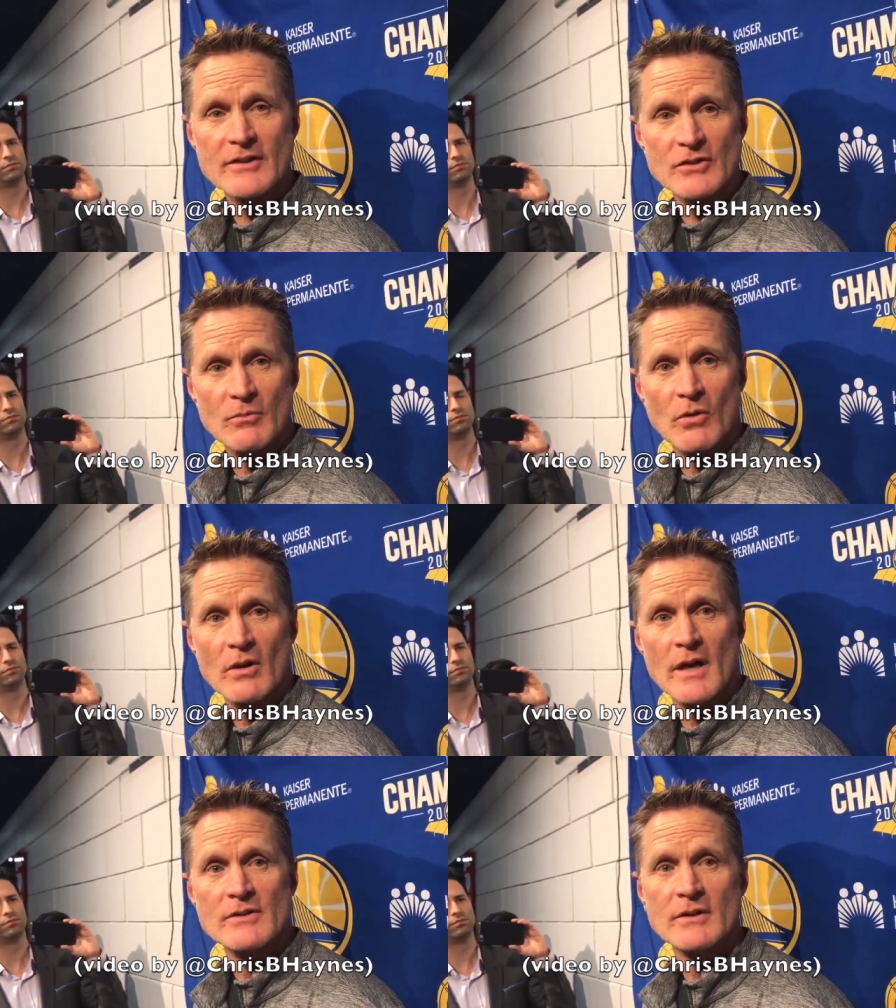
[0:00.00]
That's
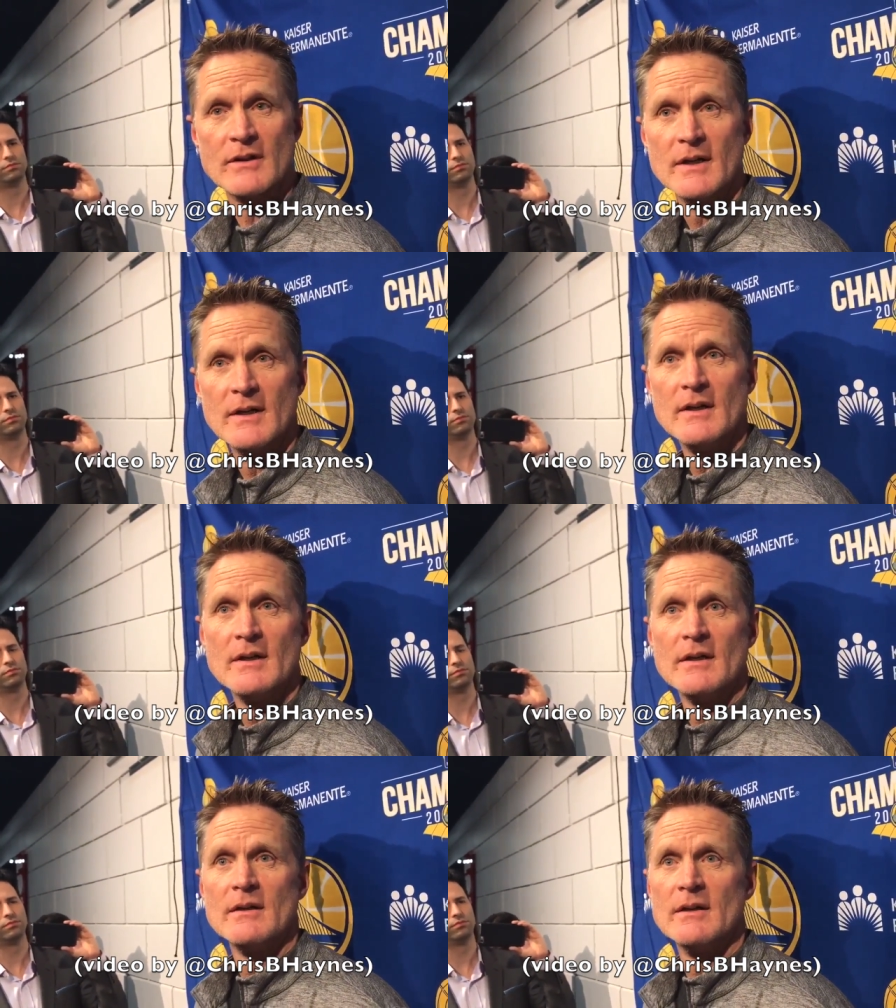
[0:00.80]
demoralizing.
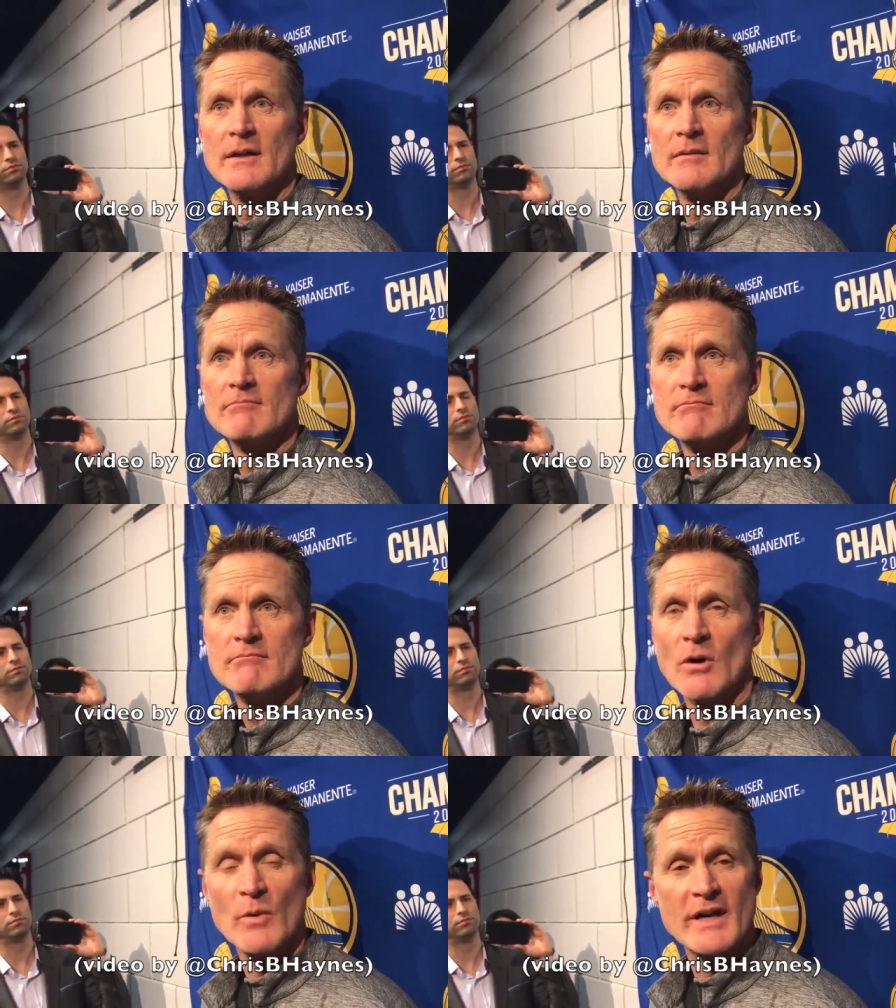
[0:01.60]

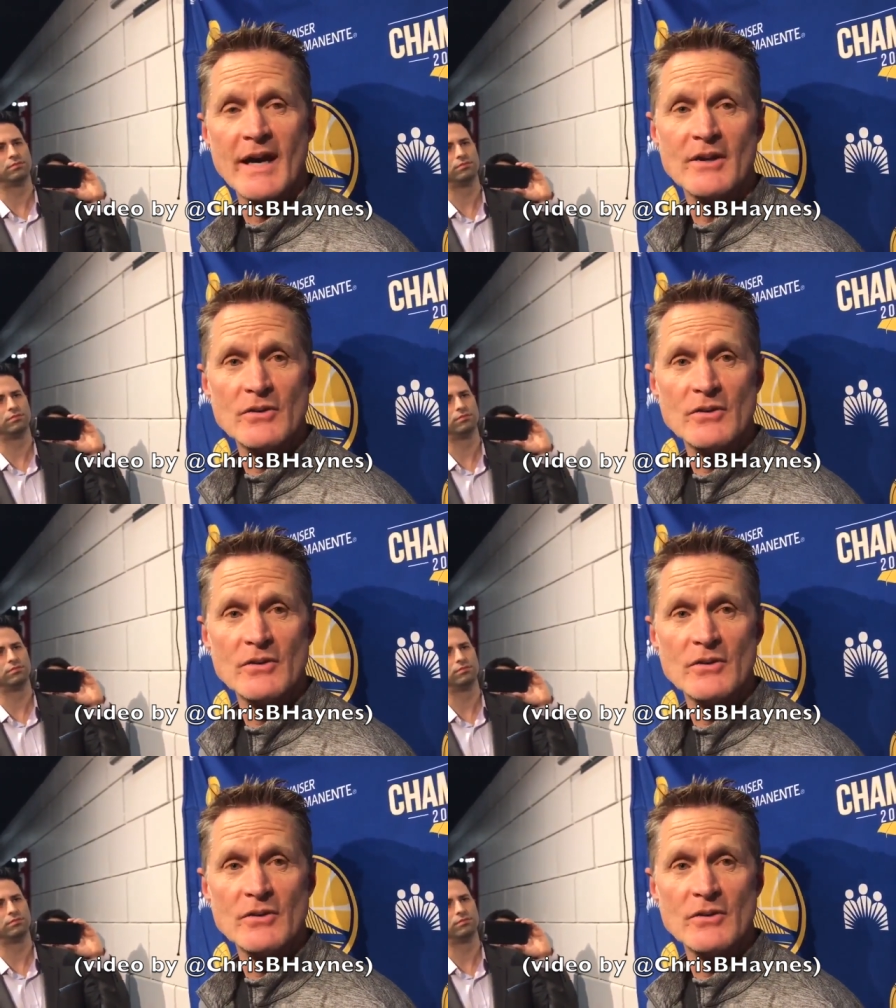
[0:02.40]
But we